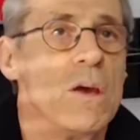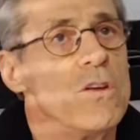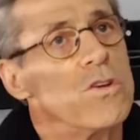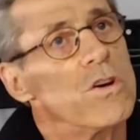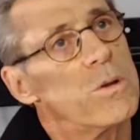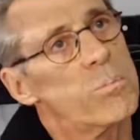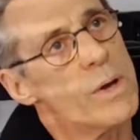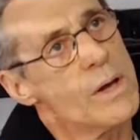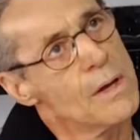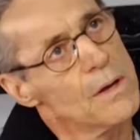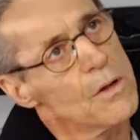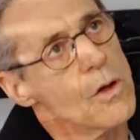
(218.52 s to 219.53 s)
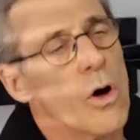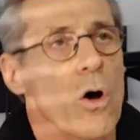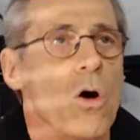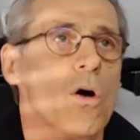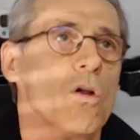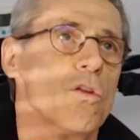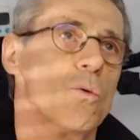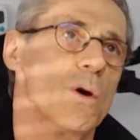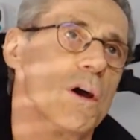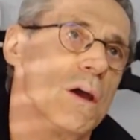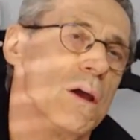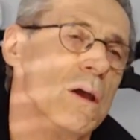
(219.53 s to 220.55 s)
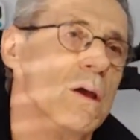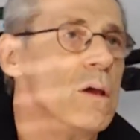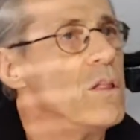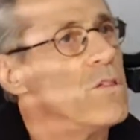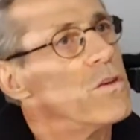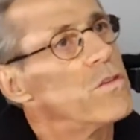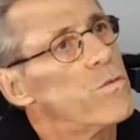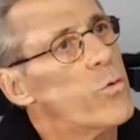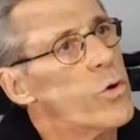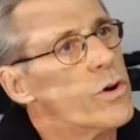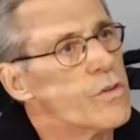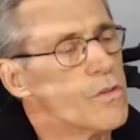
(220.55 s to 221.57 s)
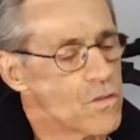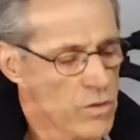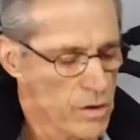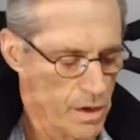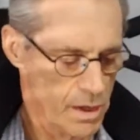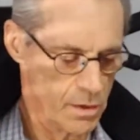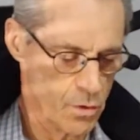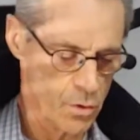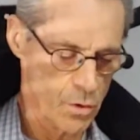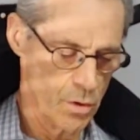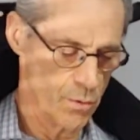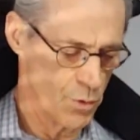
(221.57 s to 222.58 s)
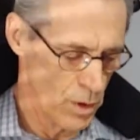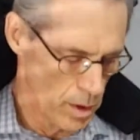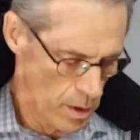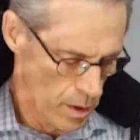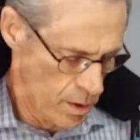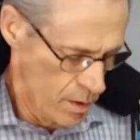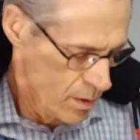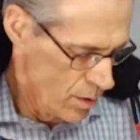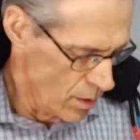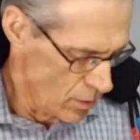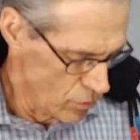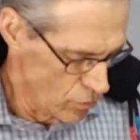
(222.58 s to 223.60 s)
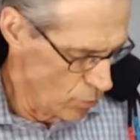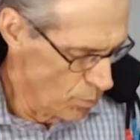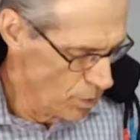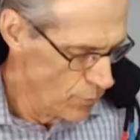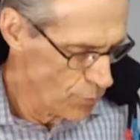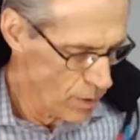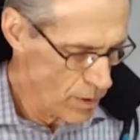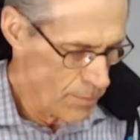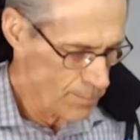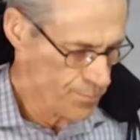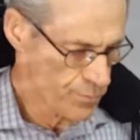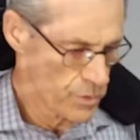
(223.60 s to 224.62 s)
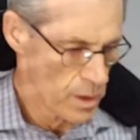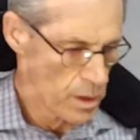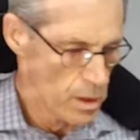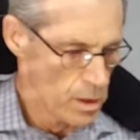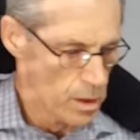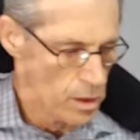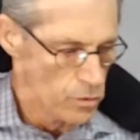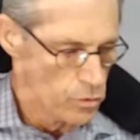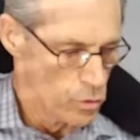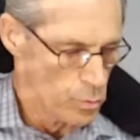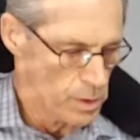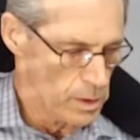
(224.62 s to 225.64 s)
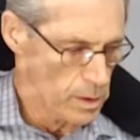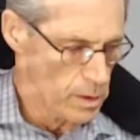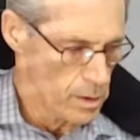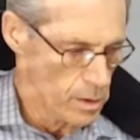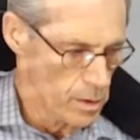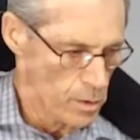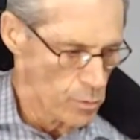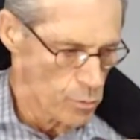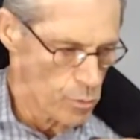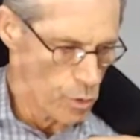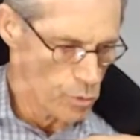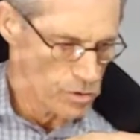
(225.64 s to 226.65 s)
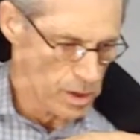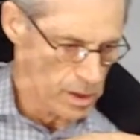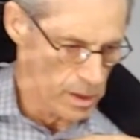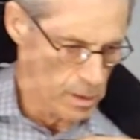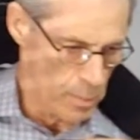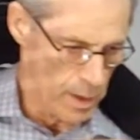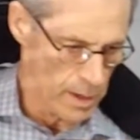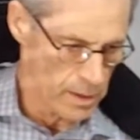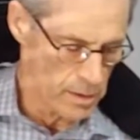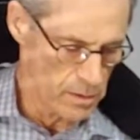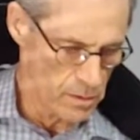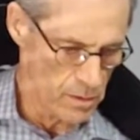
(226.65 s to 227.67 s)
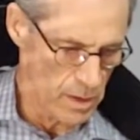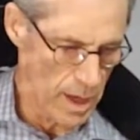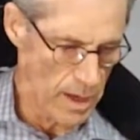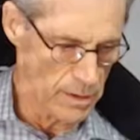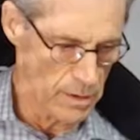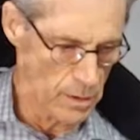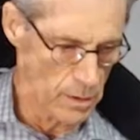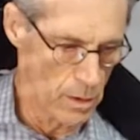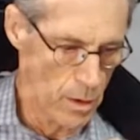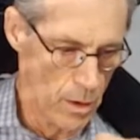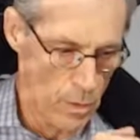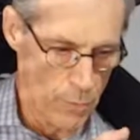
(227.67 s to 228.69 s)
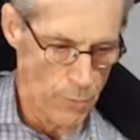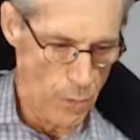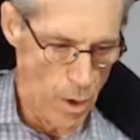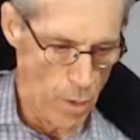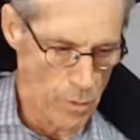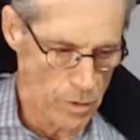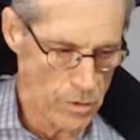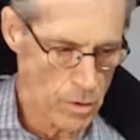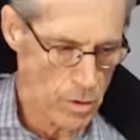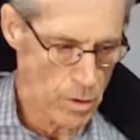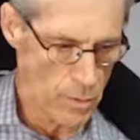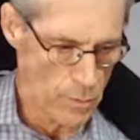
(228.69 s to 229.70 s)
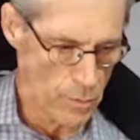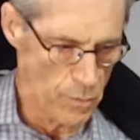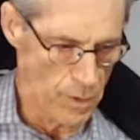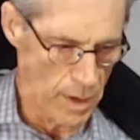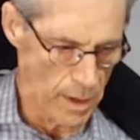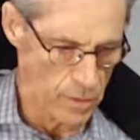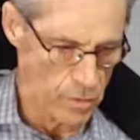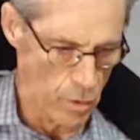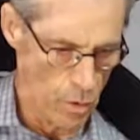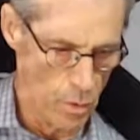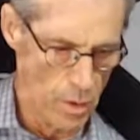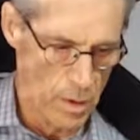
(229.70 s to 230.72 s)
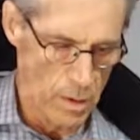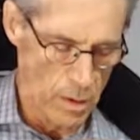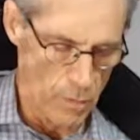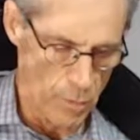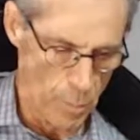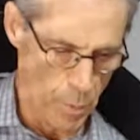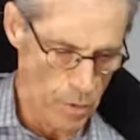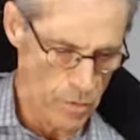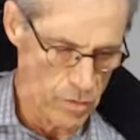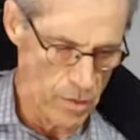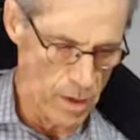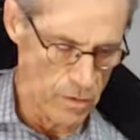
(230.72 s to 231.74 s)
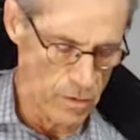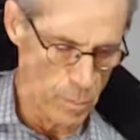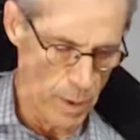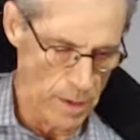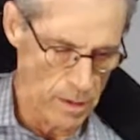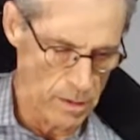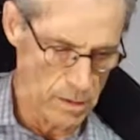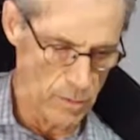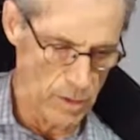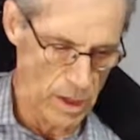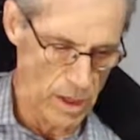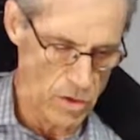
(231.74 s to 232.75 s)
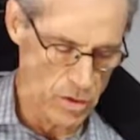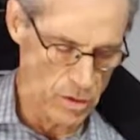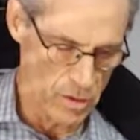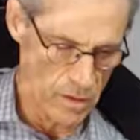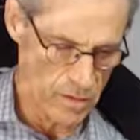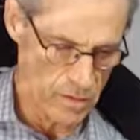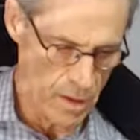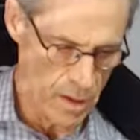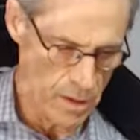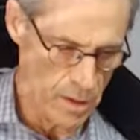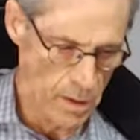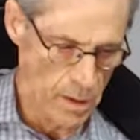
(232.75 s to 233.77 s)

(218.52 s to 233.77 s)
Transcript: And you're going to bend all the way. This forces the neck curve, I'll show briefly, to be rotating back into the ideal forward curve of the neck. So if a person has spinal deviation to this side,